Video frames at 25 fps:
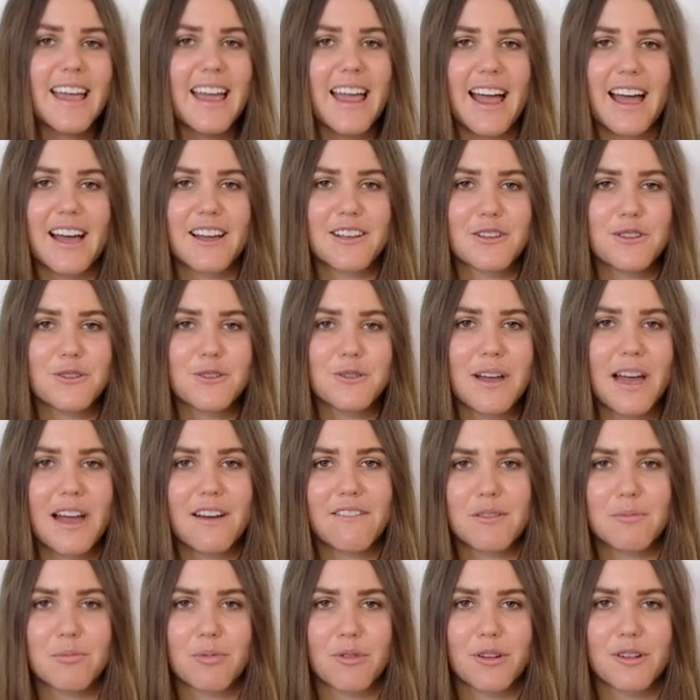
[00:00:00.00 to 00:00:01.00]
how you
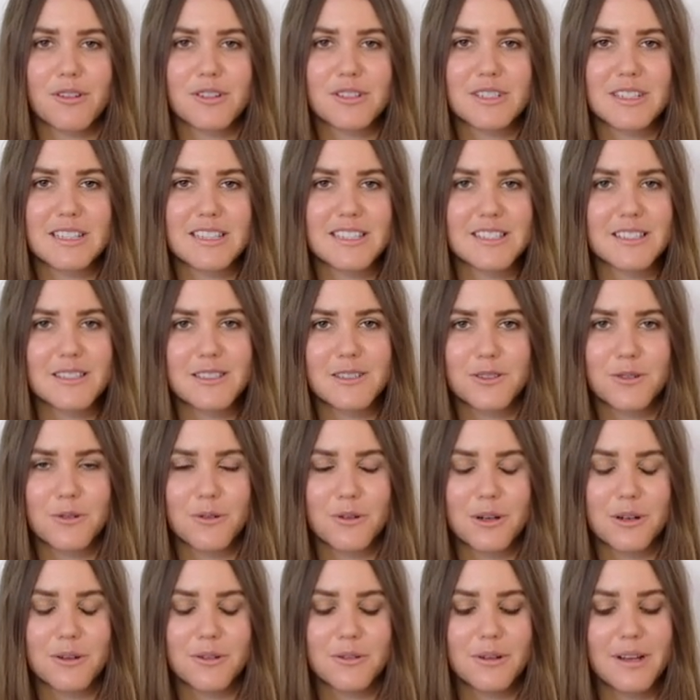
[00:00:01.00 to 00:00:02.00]
have approached this
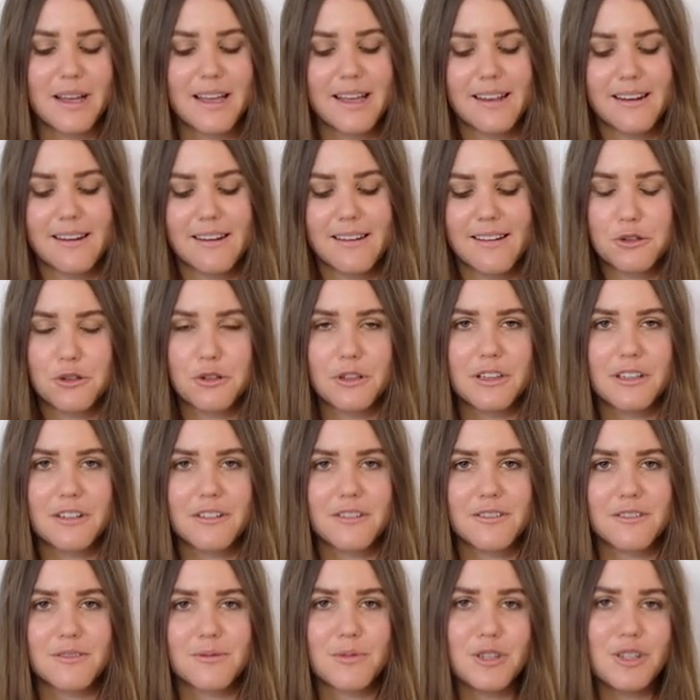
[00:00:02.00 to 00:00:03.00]
tutorial and your
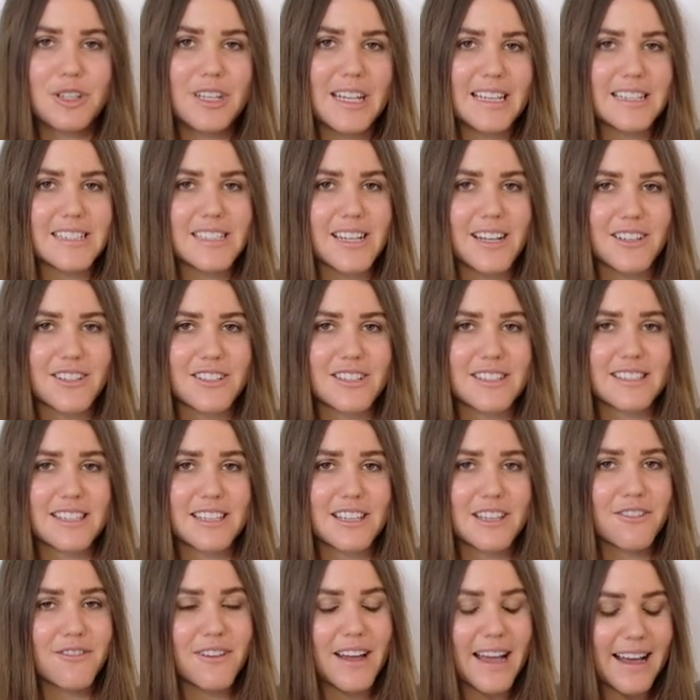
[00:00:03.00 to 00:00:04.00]
little unique touches
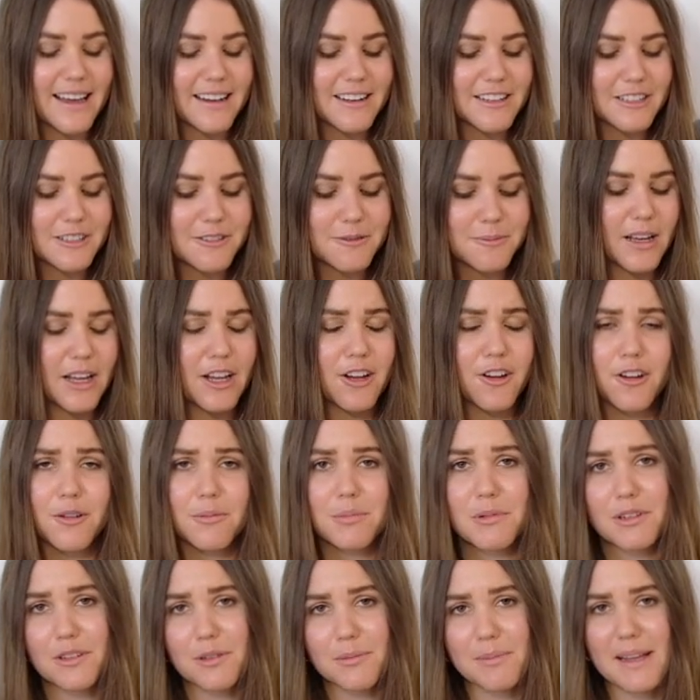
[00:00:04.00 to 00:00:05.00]
that you've added. I
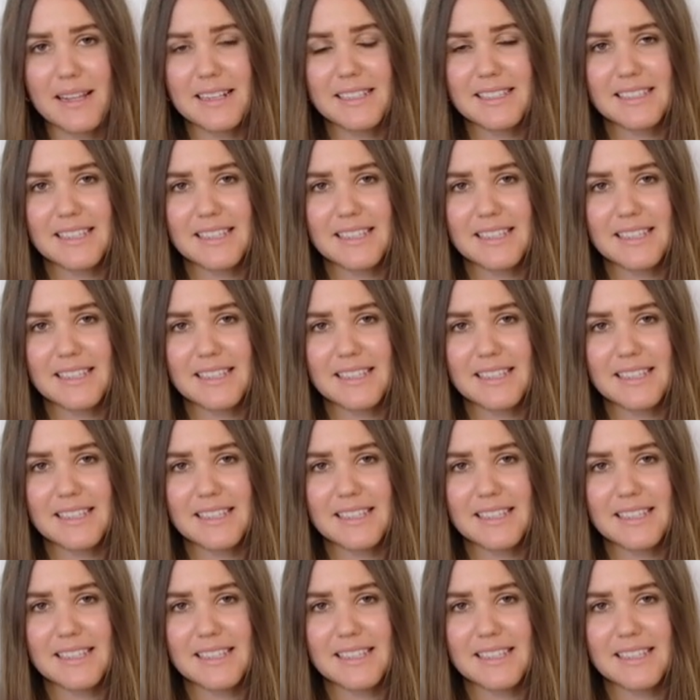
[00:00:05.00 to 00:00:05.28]
hope it all made